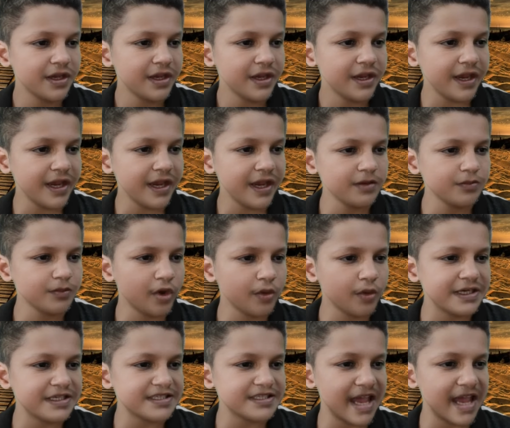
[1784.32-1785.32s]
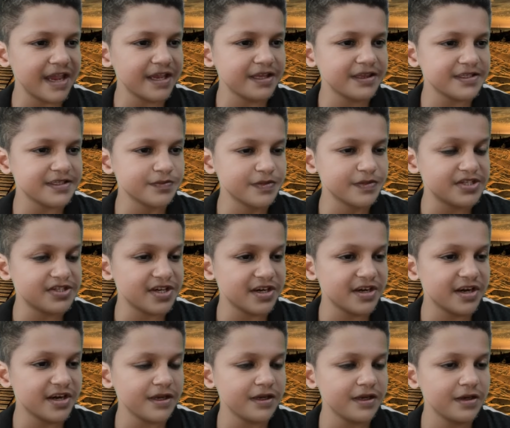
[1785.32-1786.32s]
In moments like this, Mister
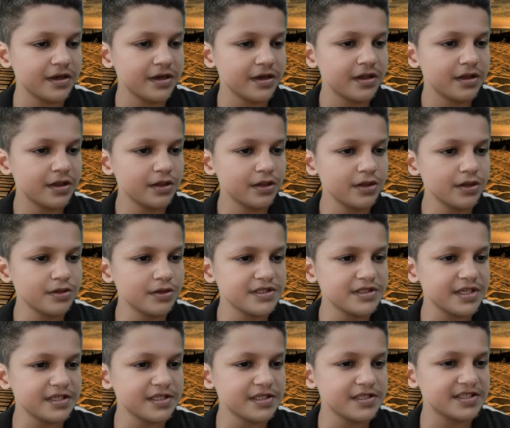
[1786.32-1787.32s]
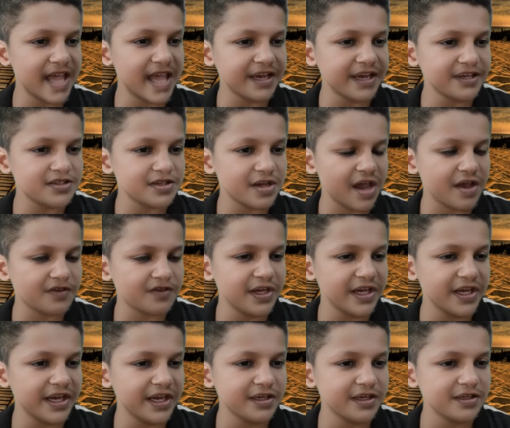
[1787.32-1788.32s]
Gunn loses sight of the
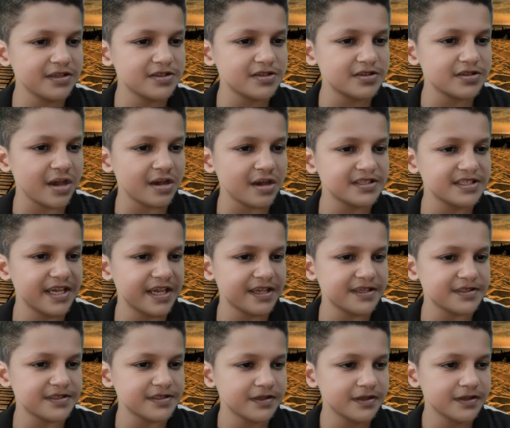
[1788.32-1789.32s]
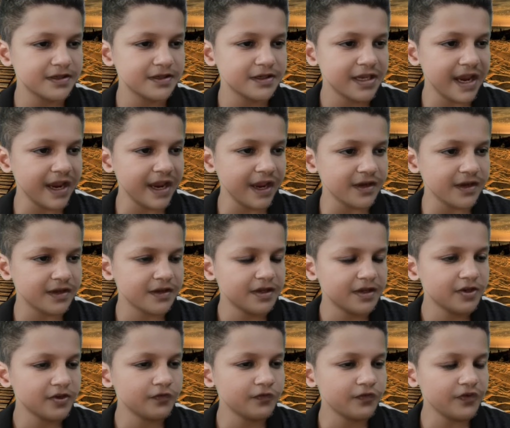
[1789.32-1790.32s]
insouciance and
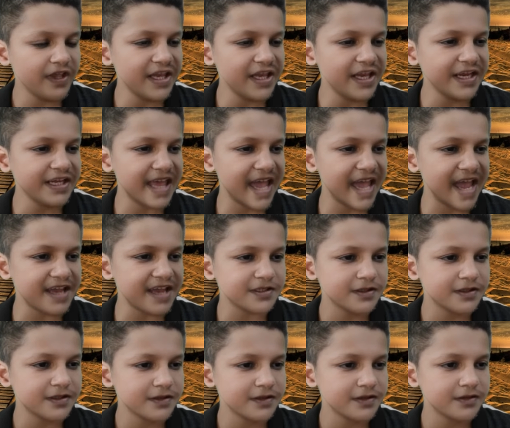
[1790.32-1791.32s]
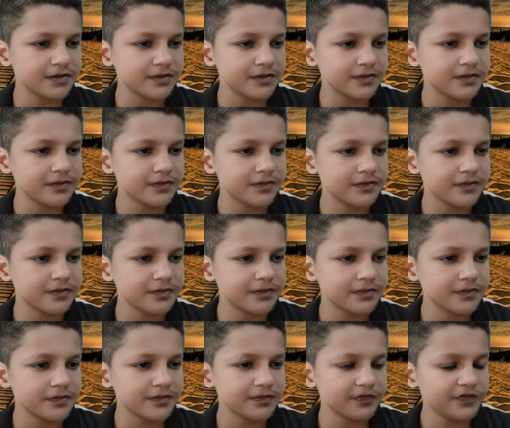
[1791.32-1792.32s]
feeling that
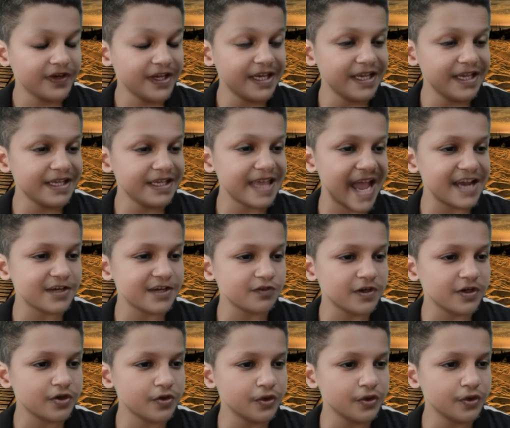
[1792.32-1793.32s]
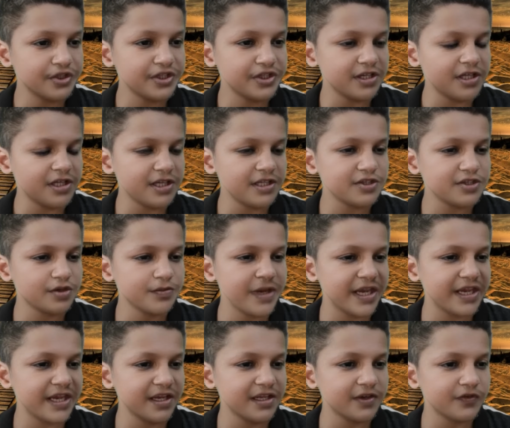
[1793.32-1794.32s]
feeling that were crucial to
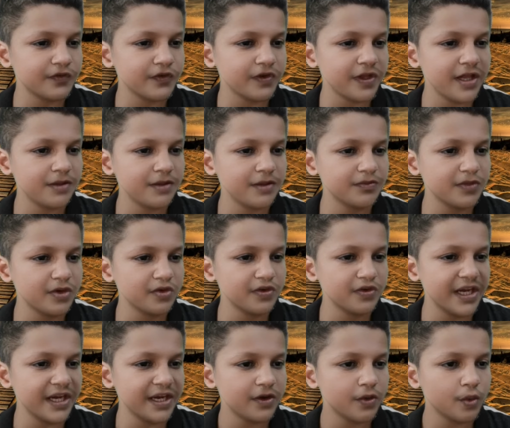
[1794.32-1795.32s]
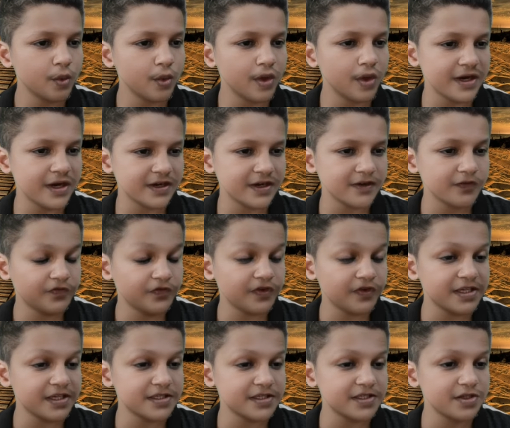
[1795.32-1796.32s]
making the film movie work,
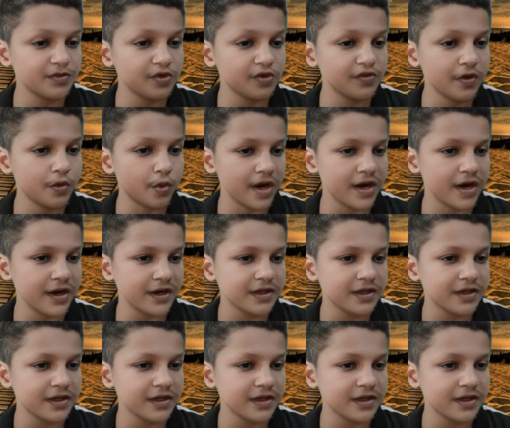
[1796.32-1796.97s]
first movie work.